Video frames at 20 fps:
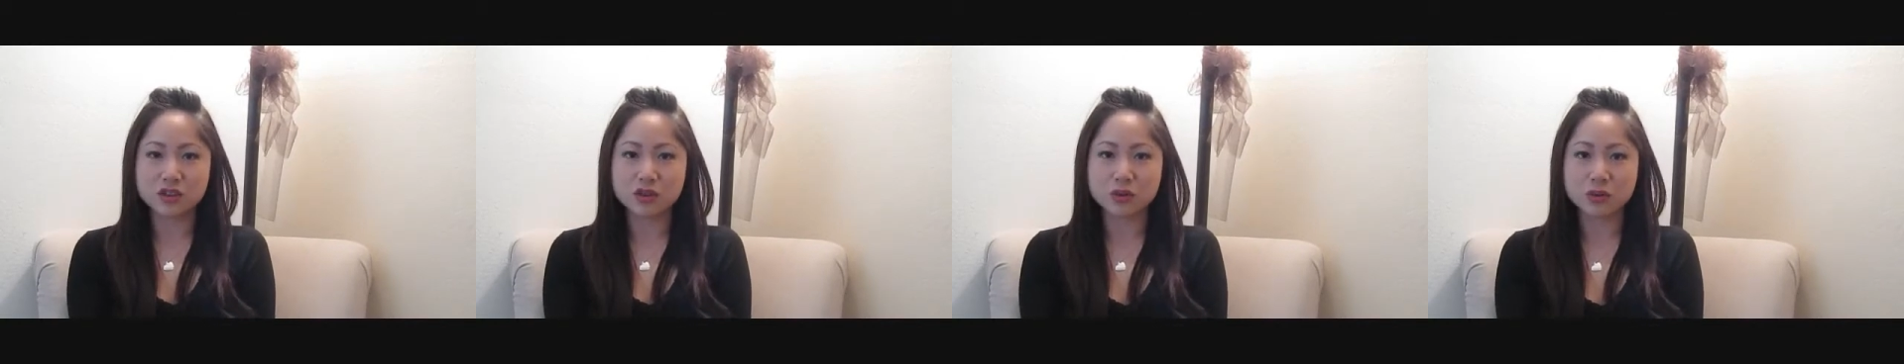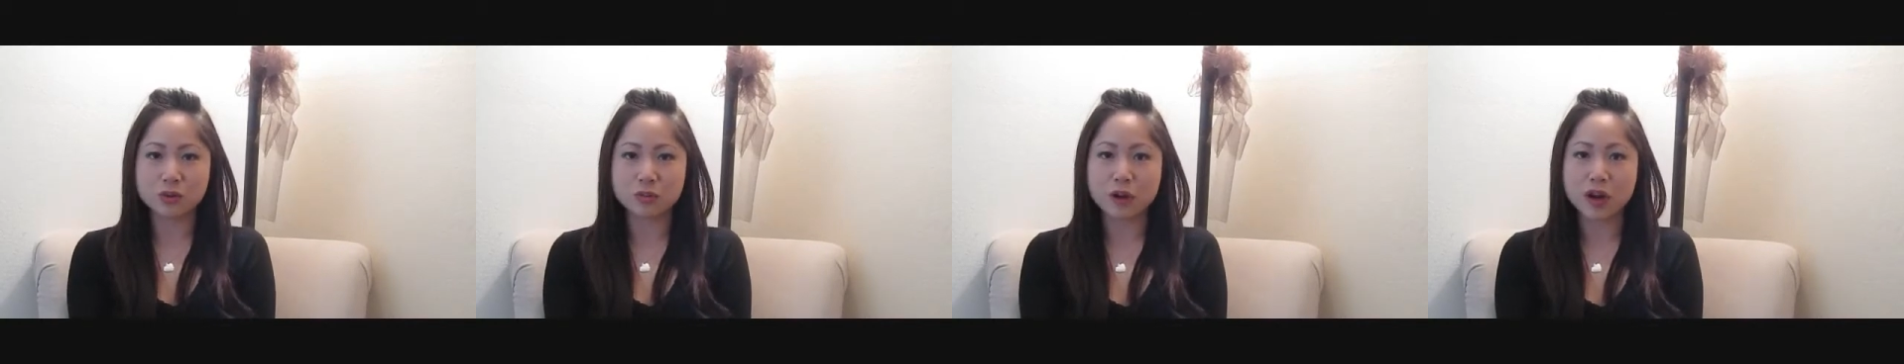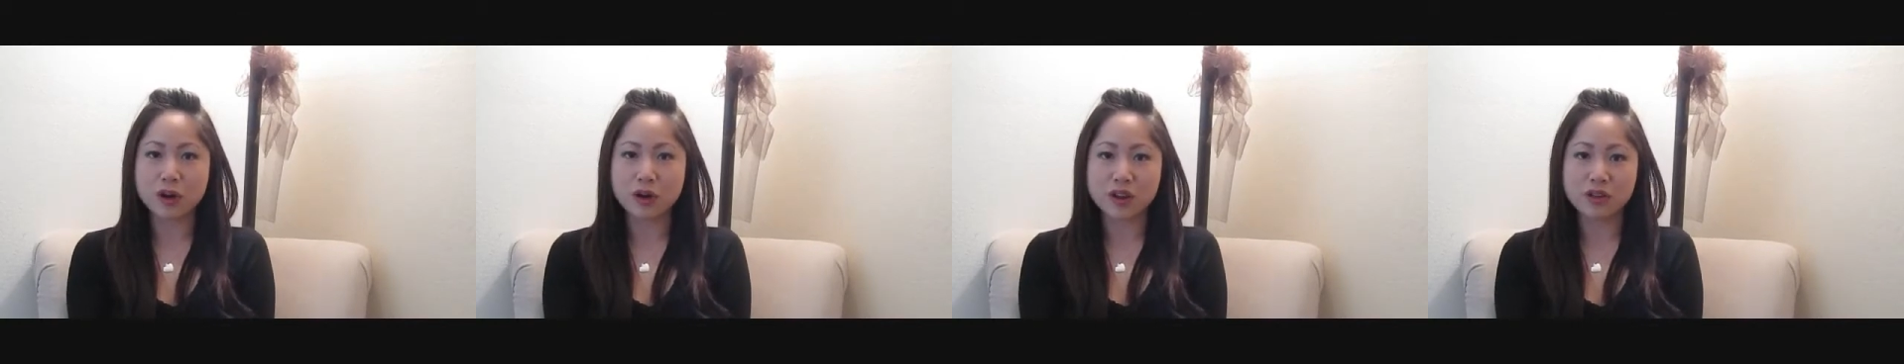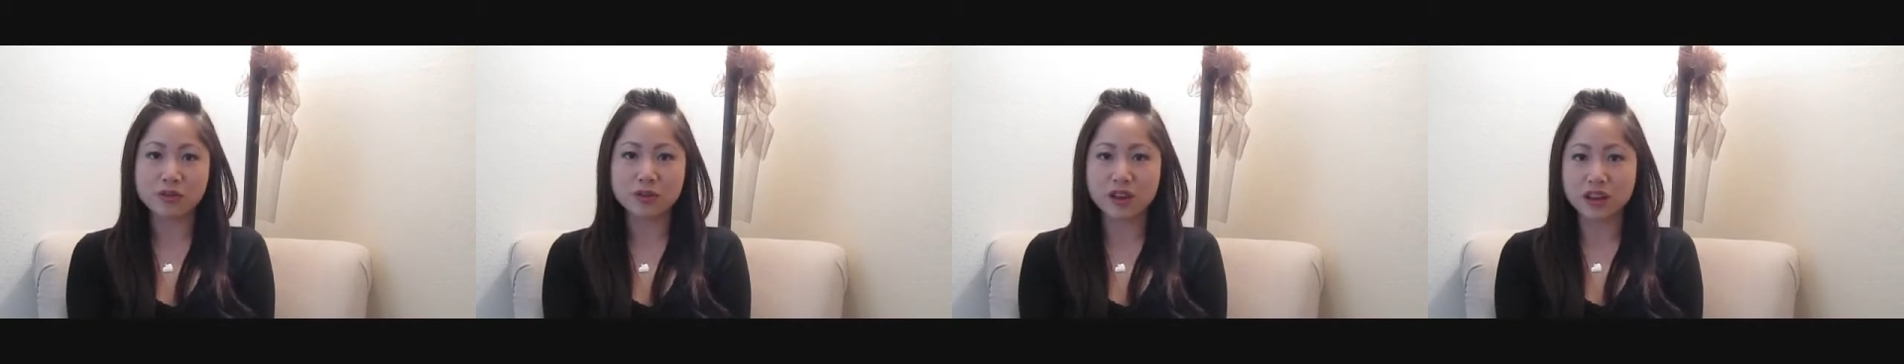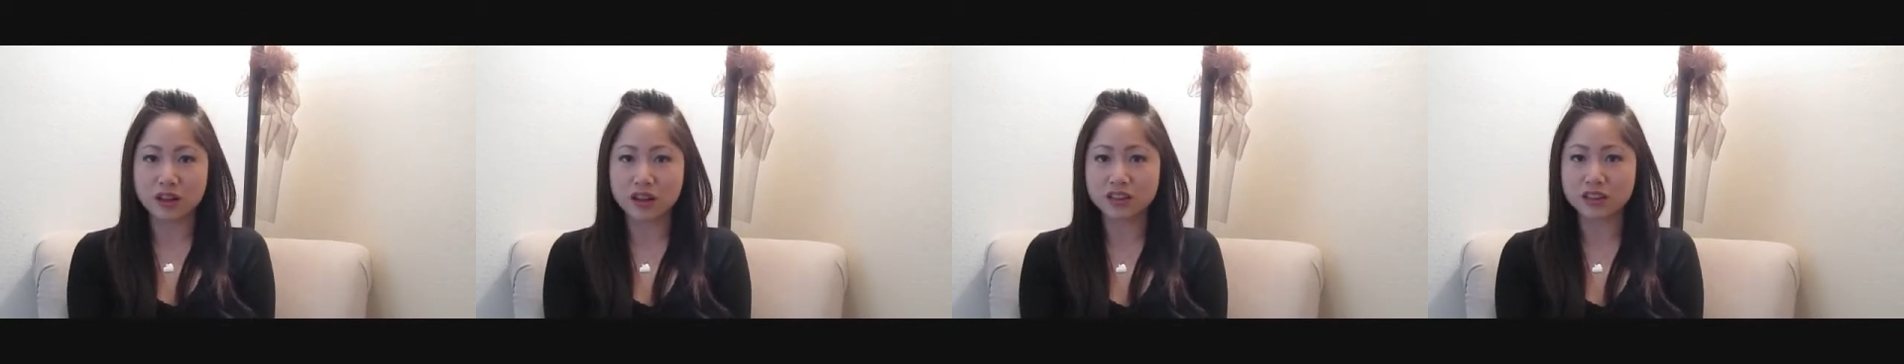too about
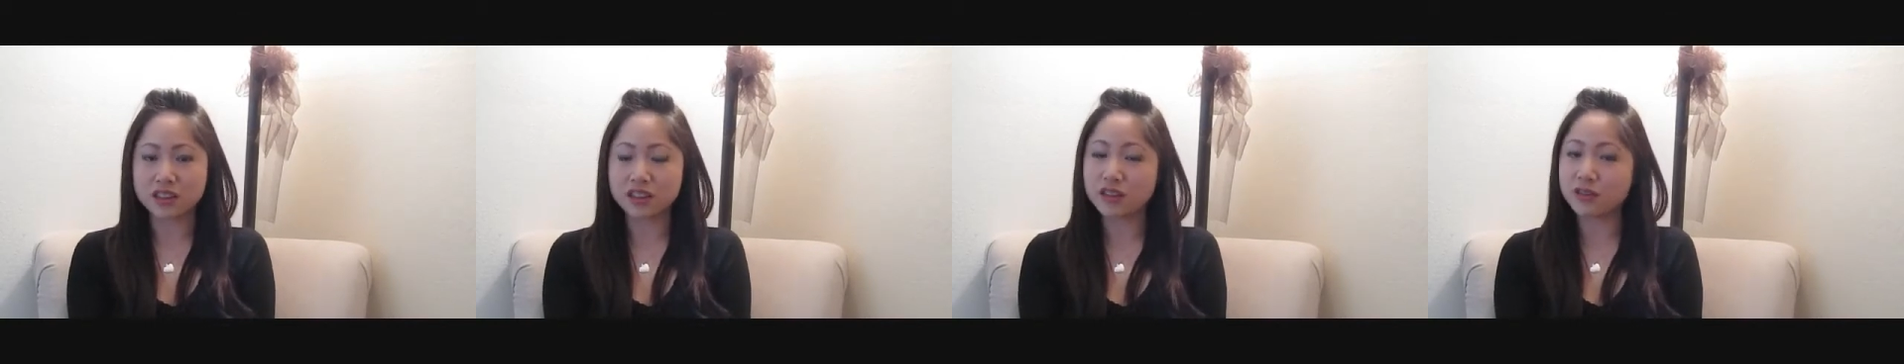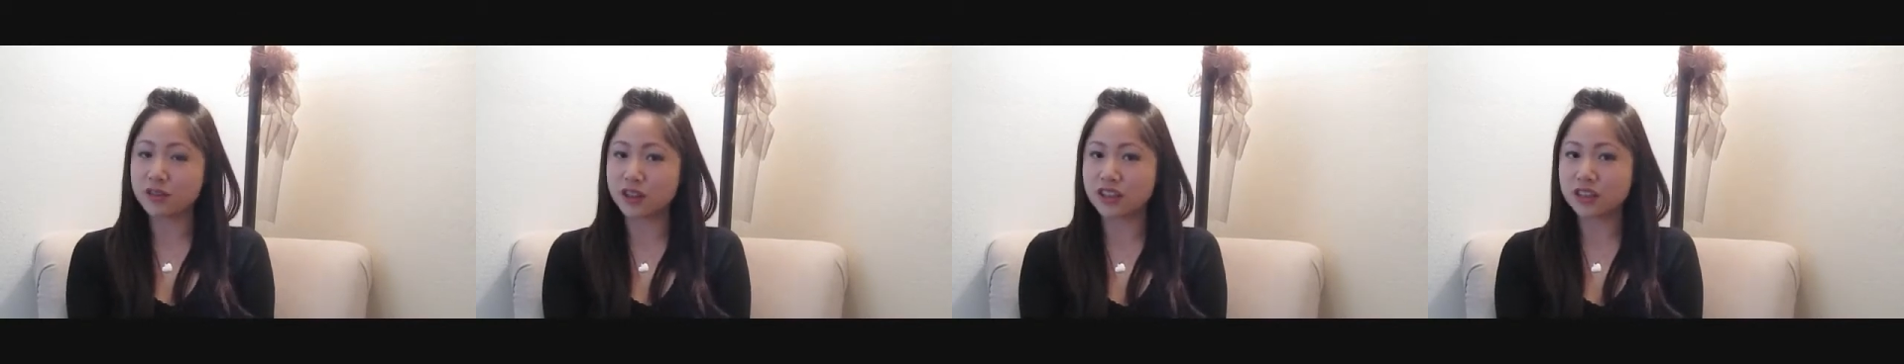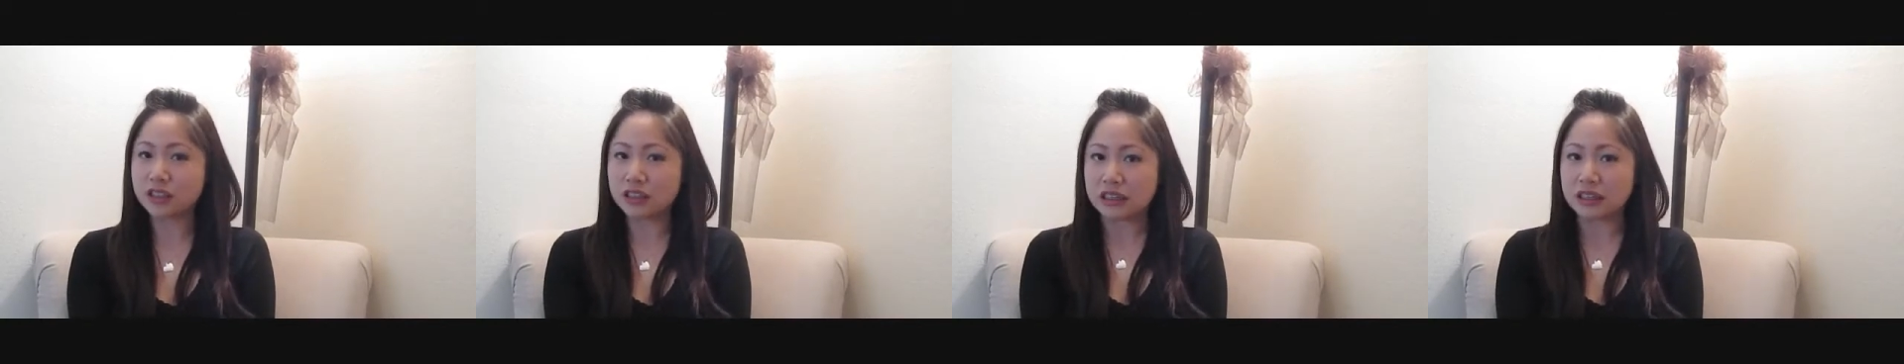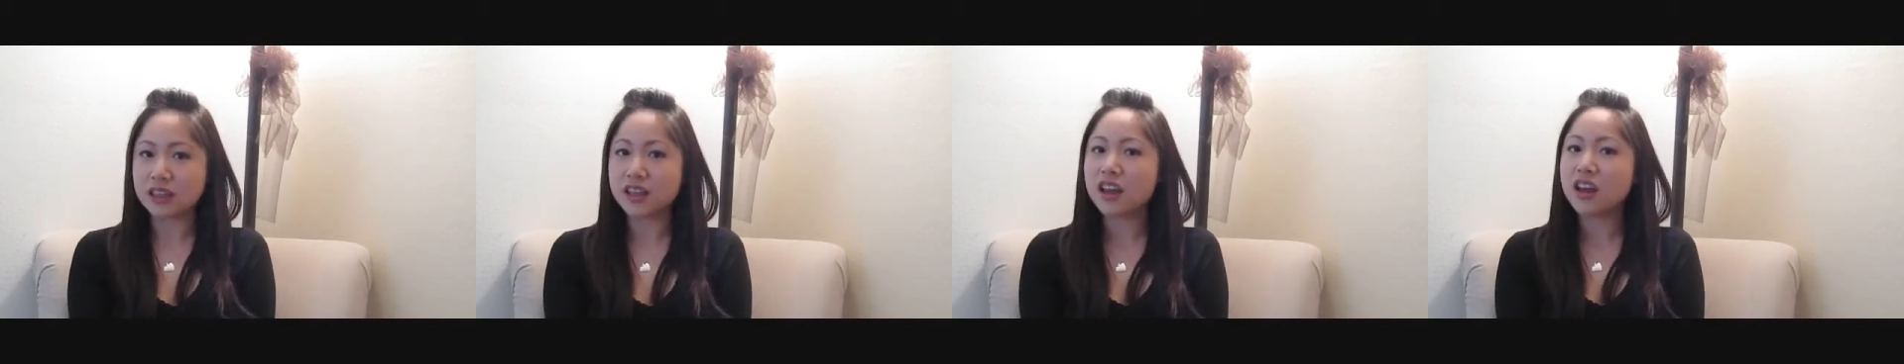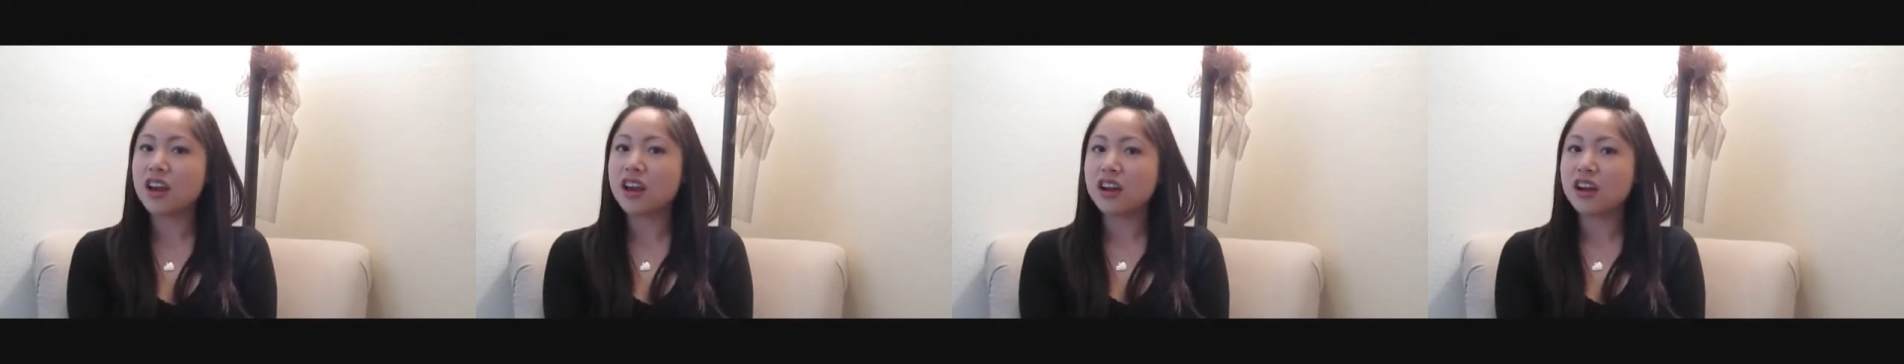if they liked it, if they didn't.